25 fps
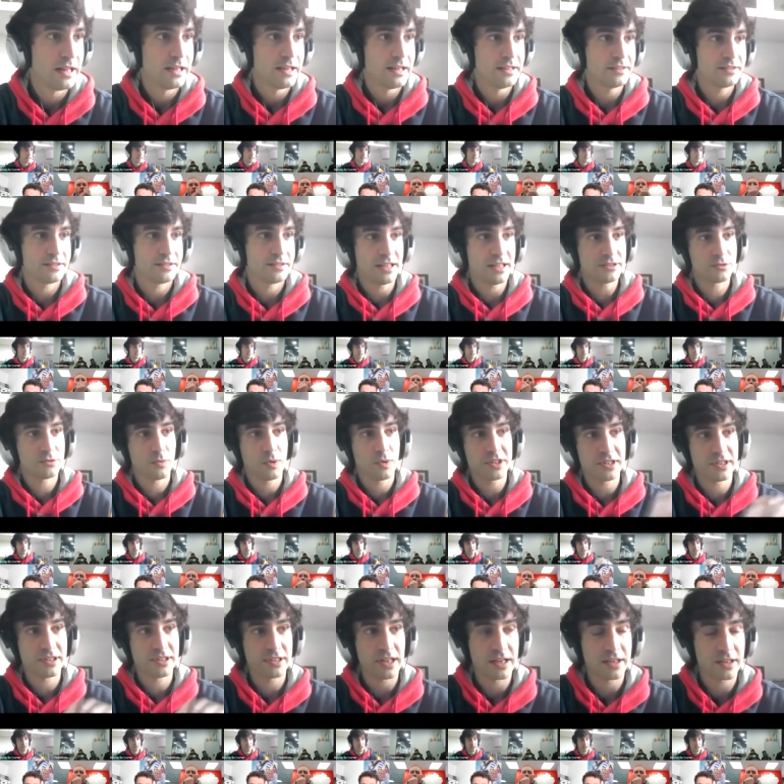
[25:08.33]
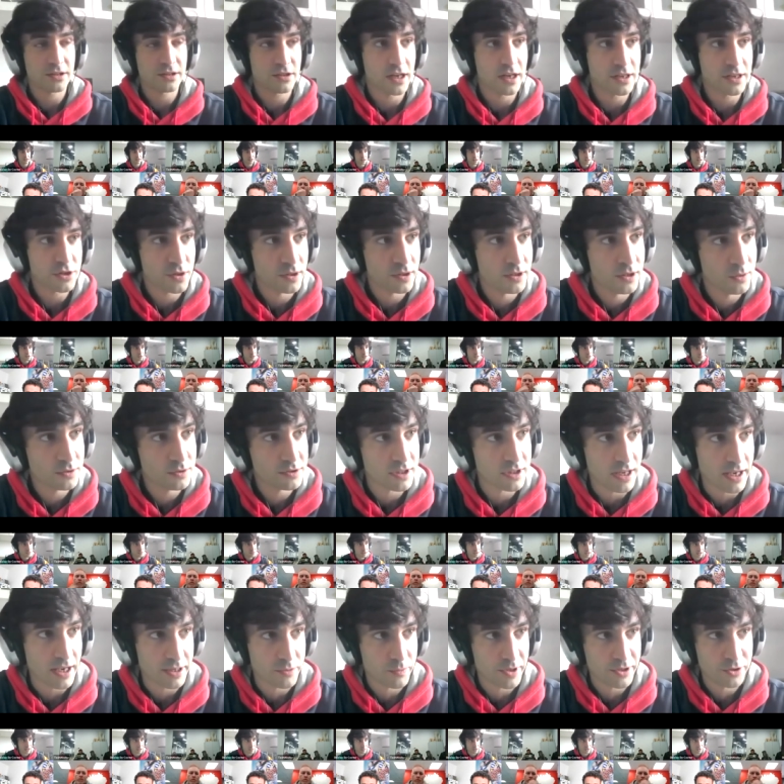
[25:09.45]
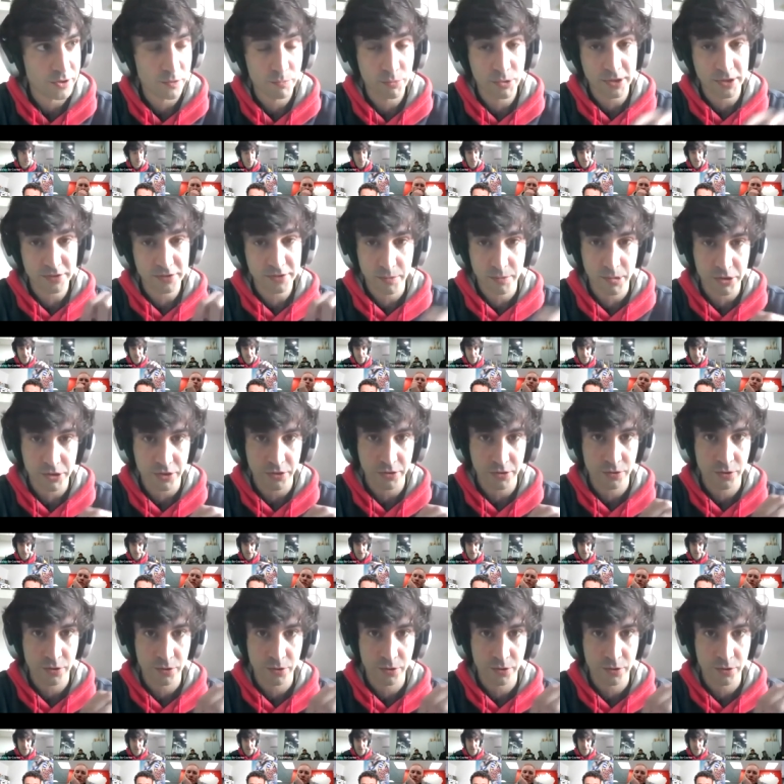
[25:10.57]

That's what it actually looks like when you press a button.